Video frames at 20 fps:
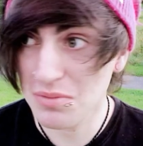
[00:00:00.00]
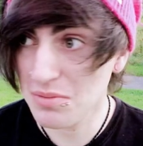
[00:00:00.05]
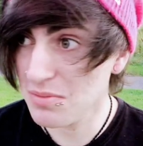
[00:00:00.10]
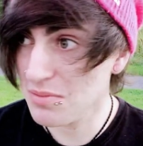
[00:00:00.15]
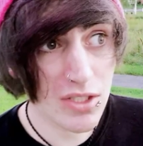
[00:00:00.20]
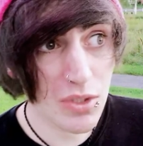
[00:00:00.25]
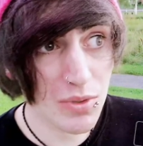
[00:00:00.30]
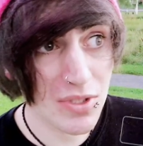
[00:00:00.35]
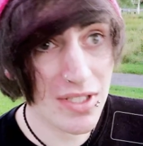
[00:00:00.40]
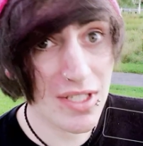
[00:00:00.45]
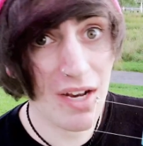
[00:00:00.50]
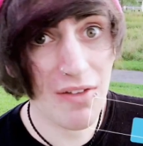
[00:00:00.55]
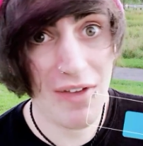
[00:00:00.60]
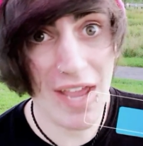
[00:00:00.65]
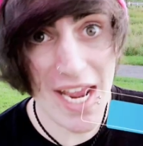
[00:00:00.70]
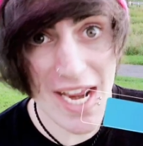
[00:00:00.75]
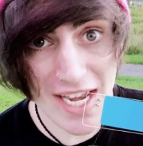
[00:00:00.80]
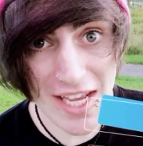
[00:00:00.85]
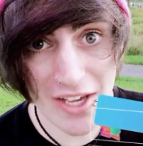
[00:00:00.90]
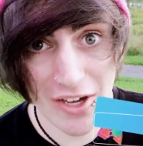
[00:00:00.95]
So instead of
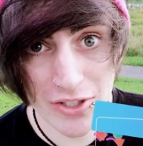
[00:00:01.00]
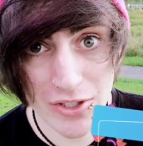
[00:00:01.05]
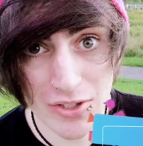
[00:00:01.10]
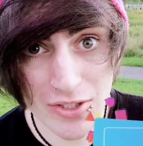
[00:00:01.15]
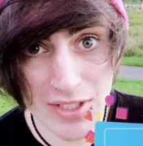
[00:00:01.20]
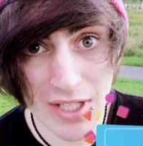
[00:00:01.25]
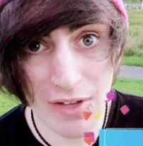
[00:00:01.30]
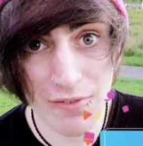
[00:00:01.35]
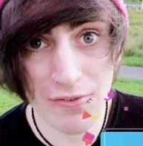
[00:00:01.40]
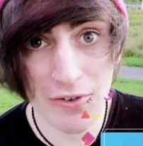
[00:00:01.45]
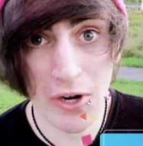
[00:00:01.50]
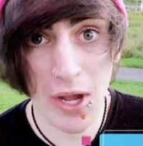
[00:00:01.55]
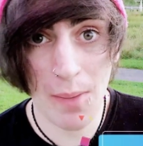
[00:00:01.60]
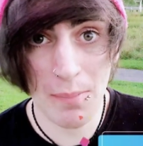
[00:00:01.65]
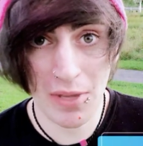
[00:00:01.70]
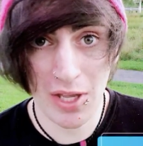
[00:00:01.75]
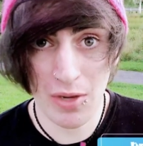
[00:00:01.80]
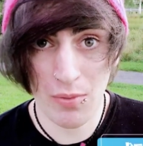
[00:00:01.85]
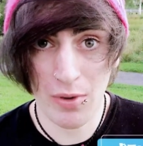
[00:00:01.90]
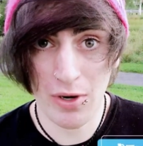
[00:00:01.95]
hating on yourself for not
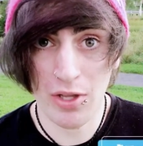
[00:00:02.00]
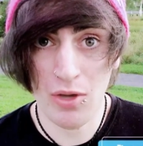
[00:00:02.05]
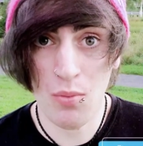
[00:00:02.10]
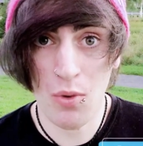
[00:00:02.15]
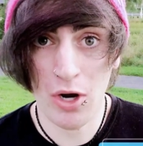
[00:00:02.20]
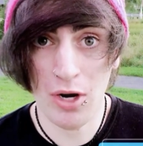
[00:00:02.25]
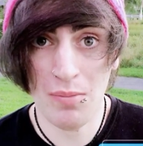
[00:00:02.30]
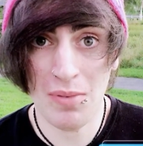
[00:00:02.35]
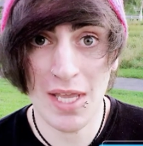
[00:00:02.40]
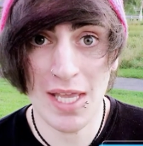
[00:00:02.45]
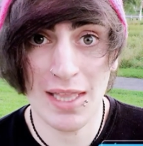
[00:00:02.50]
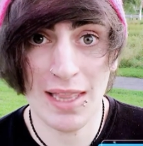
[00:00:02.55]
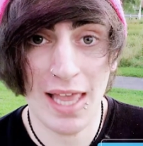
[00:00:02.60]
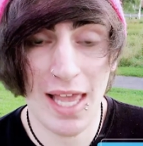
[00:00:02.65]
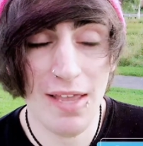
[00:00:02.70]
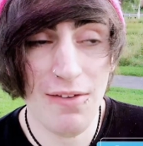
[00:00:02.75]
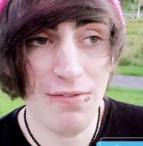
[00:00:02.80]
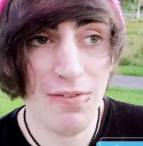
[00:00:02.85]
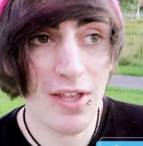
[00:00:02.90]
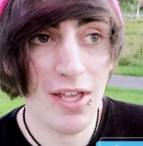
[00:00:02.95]
being where you want to be in
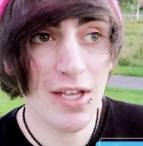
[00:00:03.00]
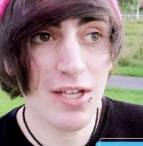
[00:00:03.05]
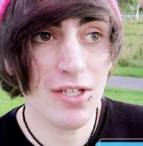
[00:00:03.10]
life,